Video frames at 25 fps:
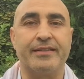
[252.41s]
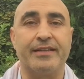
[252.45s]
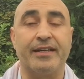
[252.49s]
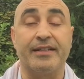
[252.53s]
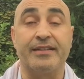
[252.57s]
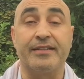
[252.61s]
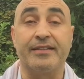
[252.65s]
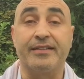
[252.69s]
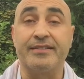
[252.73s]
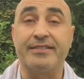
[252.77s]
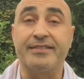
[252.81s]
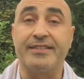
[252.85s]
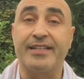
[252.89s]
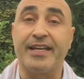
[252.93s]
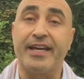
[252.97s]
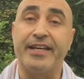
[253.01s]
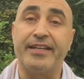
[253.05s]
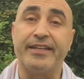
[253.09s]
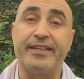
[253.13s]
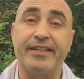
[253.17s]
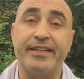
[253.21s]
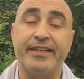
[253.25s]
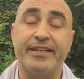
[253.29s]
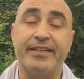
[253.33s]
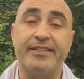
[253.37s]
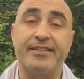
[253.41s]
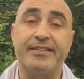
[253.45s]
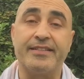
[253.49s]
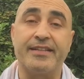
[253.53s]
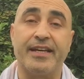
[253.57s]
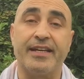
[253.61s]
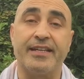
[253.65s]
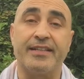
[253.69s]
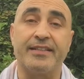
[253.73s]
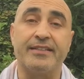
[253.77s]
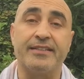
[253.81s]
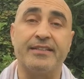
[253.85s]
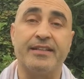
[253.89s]
understanding it
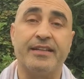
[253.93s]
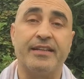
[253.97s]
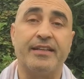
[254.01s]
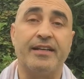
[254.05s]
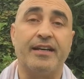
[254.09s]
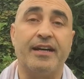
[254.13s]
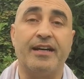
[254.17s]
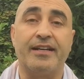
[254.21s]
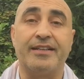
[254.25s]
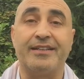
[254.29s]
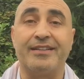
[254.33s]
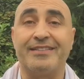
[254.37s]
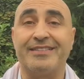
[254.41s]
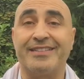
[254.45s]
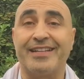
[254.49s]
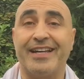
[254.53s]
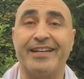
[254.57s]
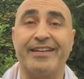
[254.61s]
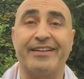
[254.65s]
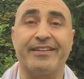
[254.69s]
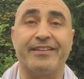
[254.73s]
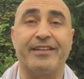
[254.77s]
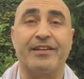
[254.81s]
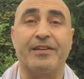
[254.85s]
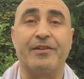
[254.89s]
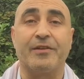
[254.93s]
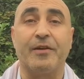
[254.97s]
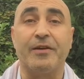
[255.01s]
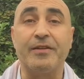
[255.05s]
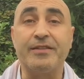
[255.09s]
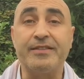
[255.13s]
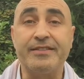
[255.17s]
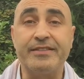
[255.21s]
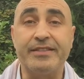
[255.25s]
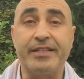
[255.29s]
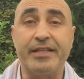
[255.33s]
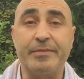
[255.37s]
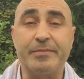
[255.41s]
and understanding the
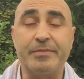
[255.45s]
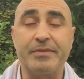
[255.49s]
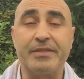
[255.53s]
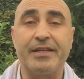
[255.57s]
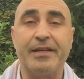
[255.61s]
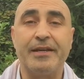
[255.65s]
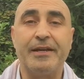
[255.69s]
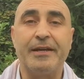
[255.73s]
concept,